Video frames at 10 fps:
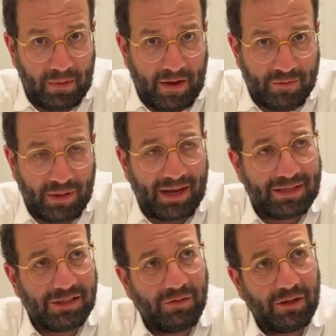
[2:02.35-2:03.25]
Everybody has
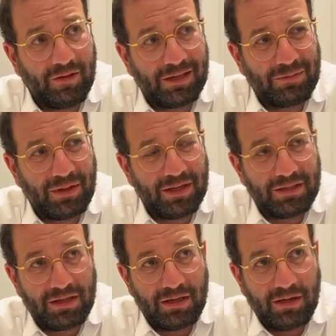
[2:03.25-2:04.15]
their field of expertise.
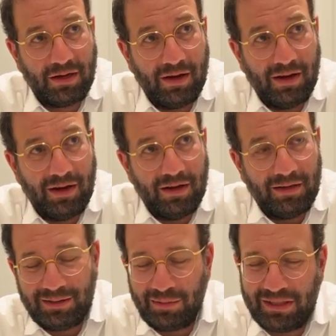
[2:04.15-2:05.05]

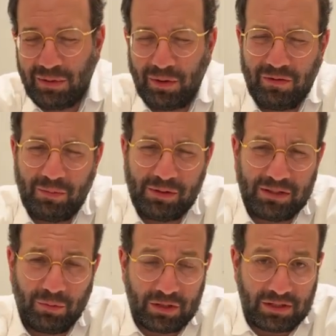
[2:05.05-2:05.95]
Somebody said, what if the
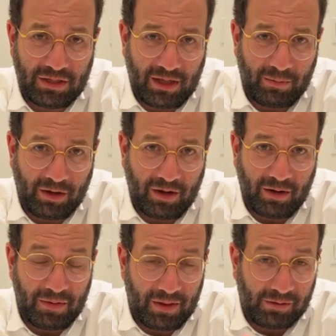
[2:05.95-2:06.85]
person wasn't a Talmud
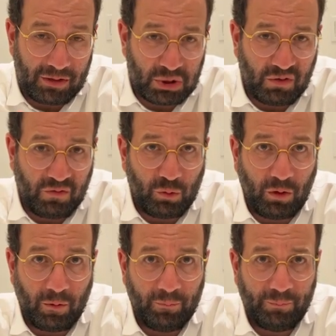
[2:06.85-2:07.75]
Chacham and they were also a
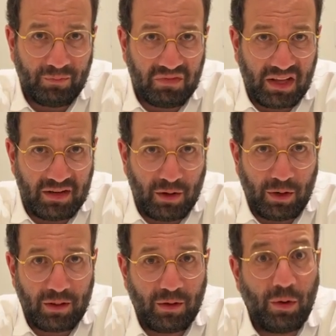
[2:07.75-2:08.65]
fool? They didn't know
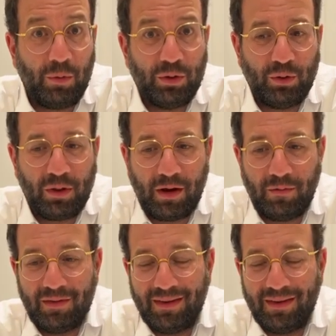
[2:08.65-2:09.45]
anything. What would you do then?